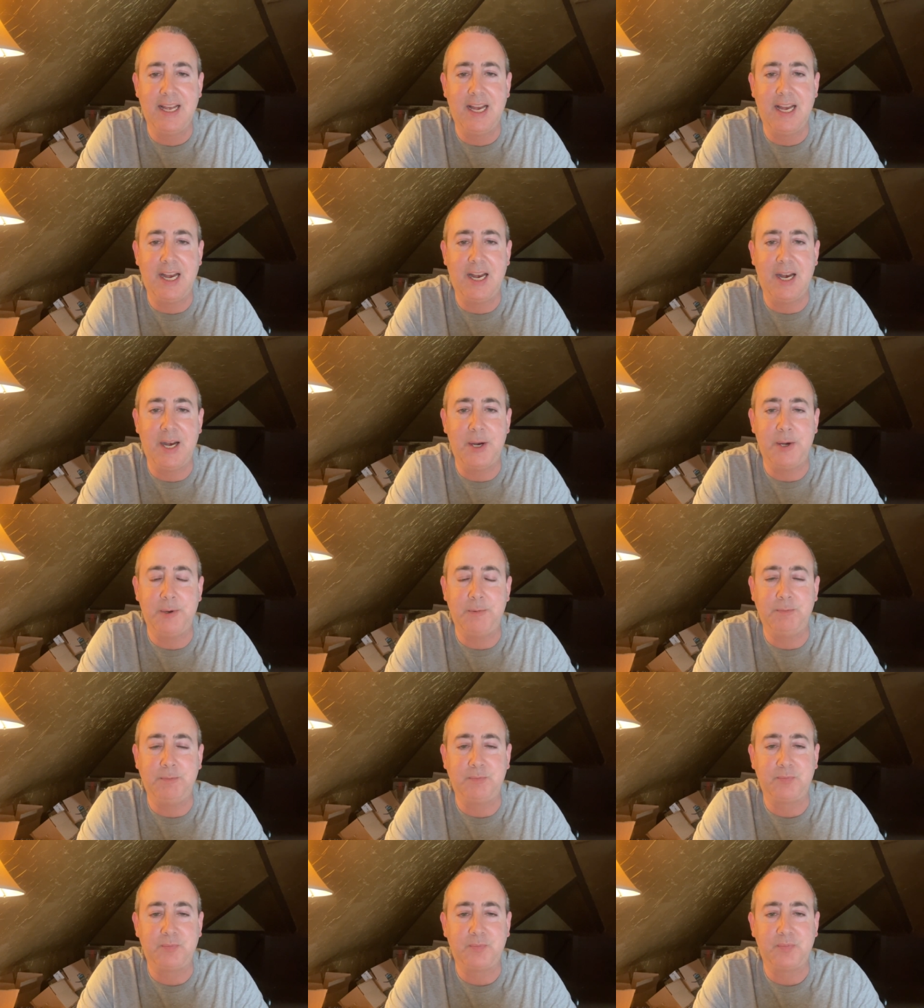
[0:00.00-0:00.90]

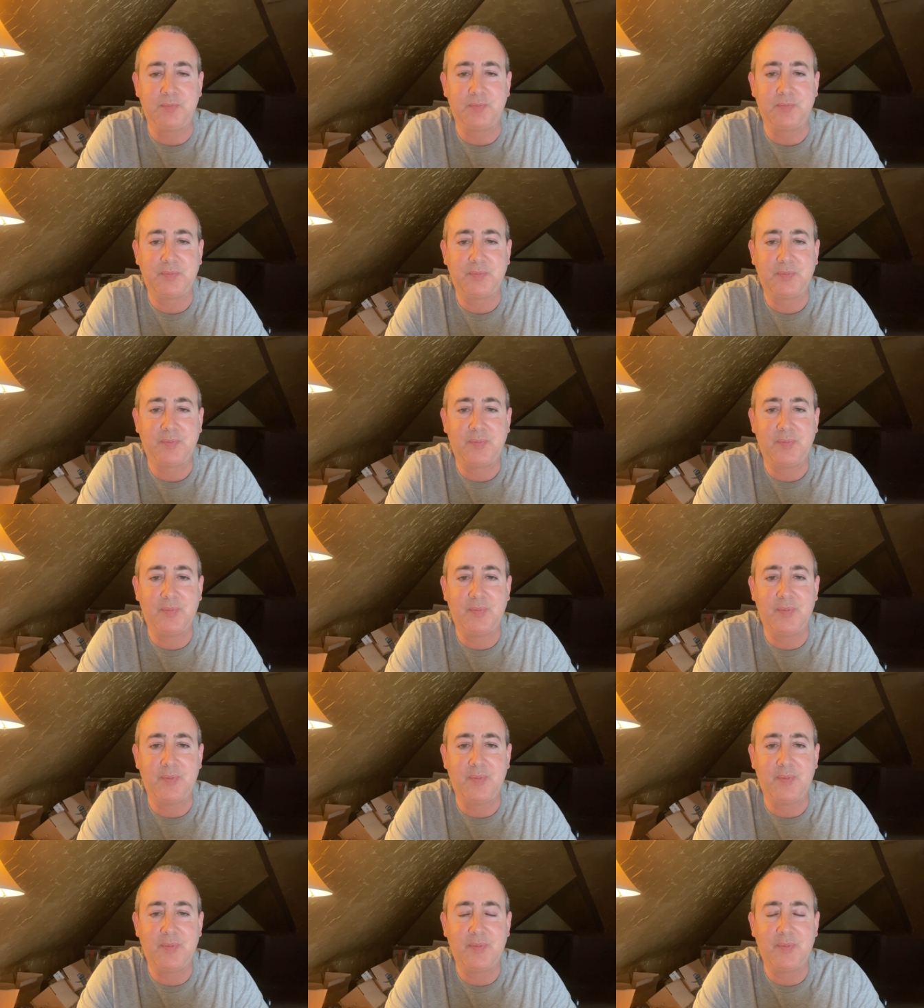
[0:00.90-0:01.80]

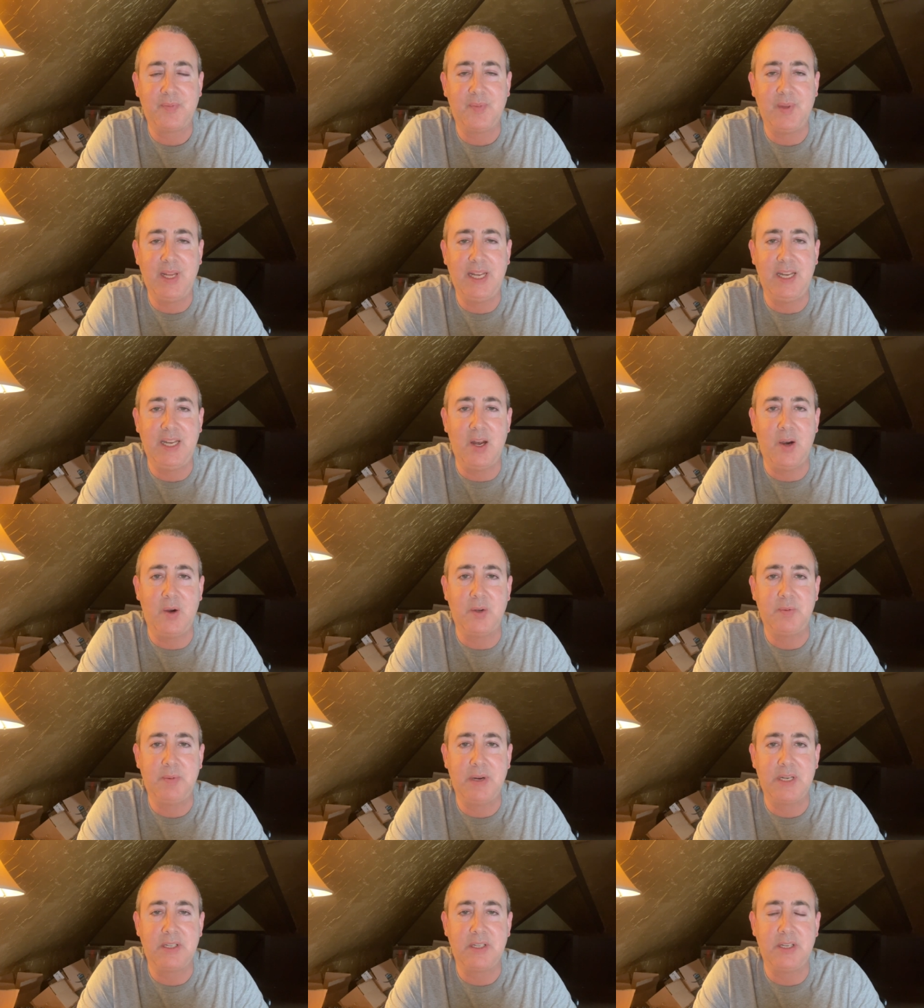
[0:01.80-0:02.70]
You know,
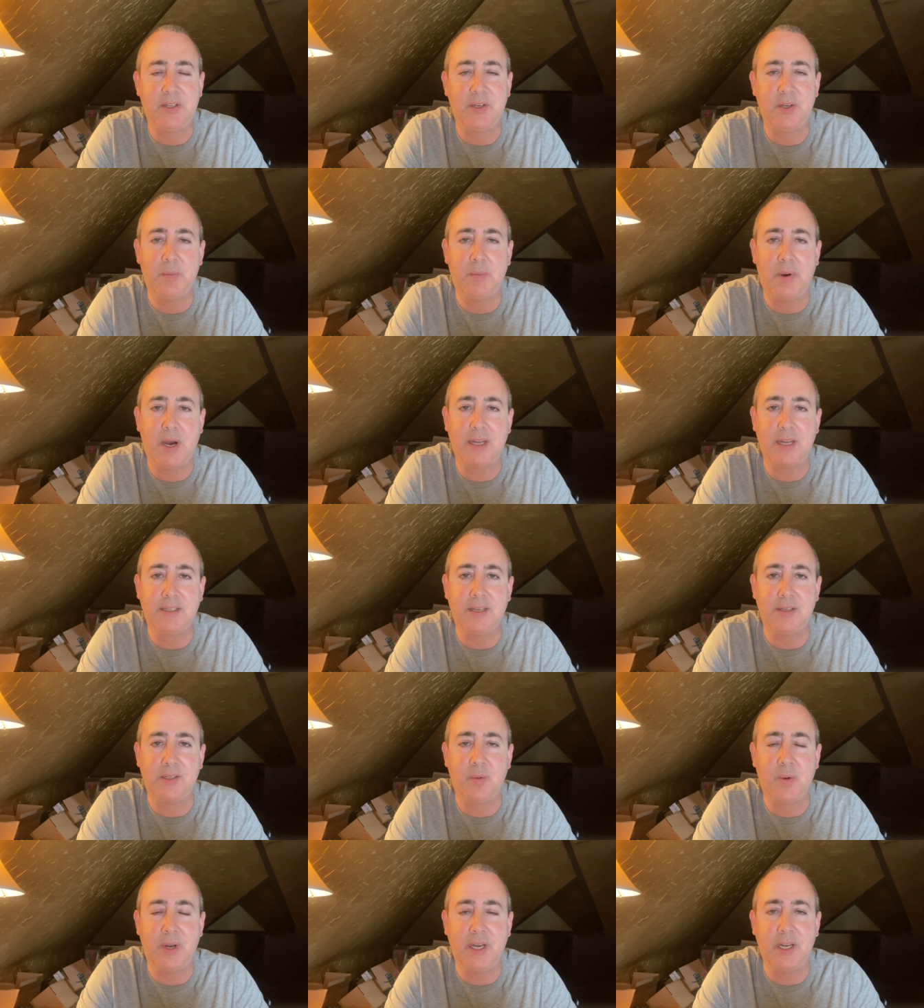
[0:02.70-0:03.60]
especially to your boss
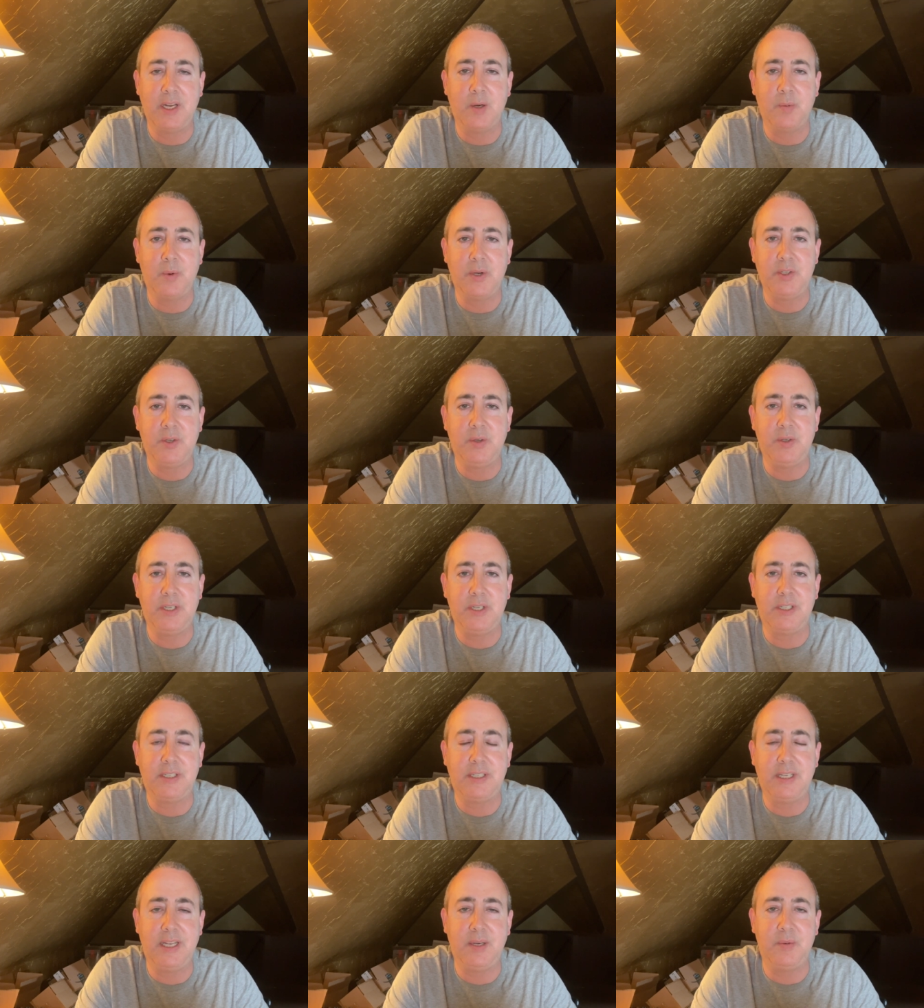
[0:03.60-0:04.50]
doesn't want to hear what you
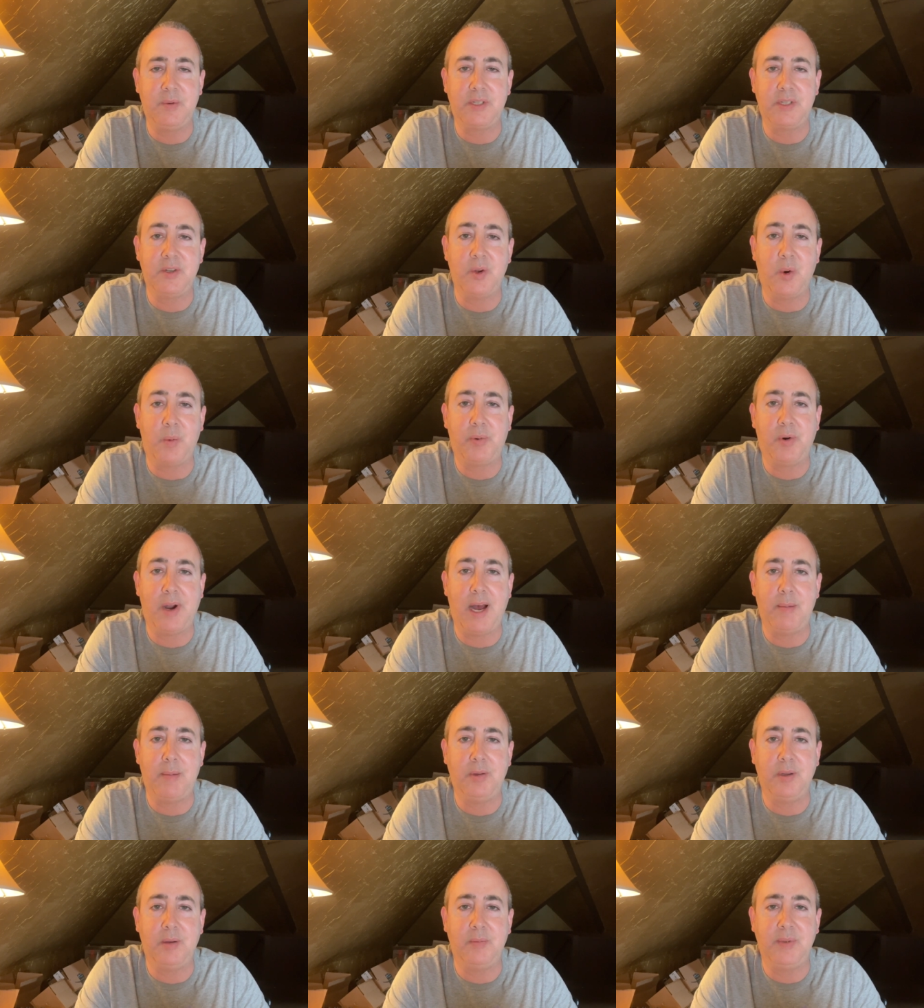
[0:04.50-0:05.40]
just did was no
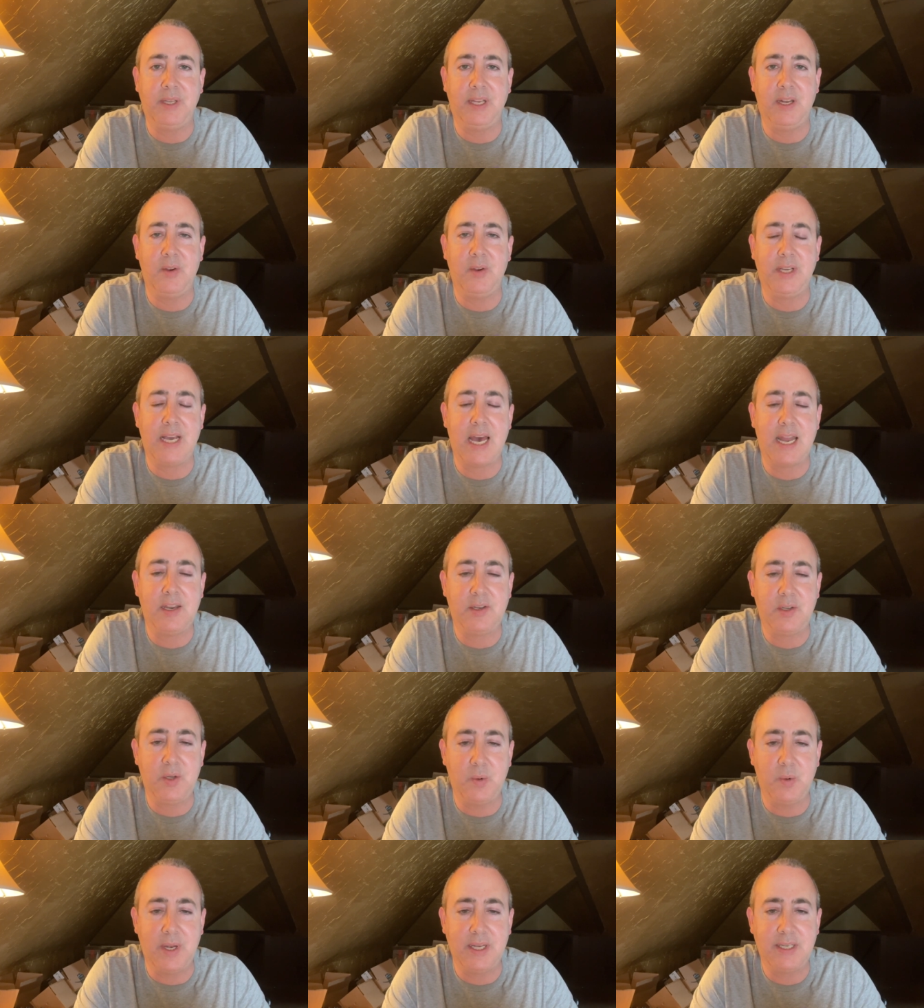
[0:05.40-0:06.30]
problem. You know, you got to
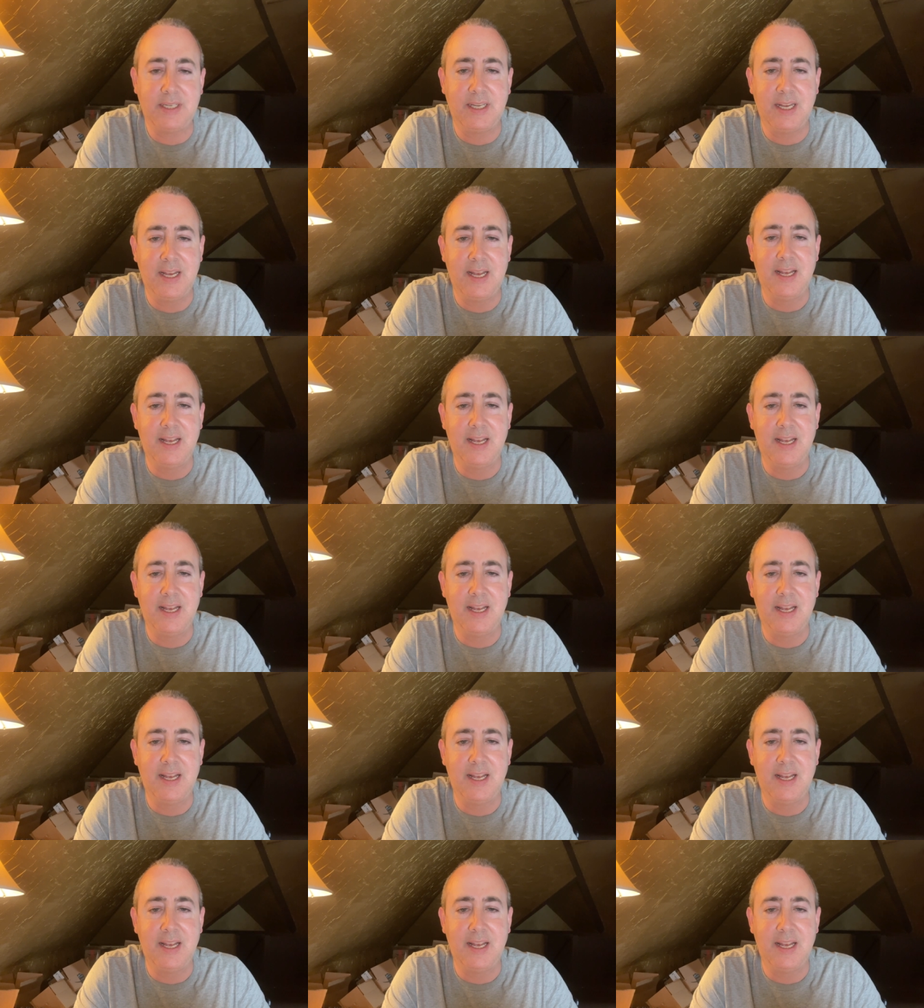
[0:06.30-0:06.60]
do it.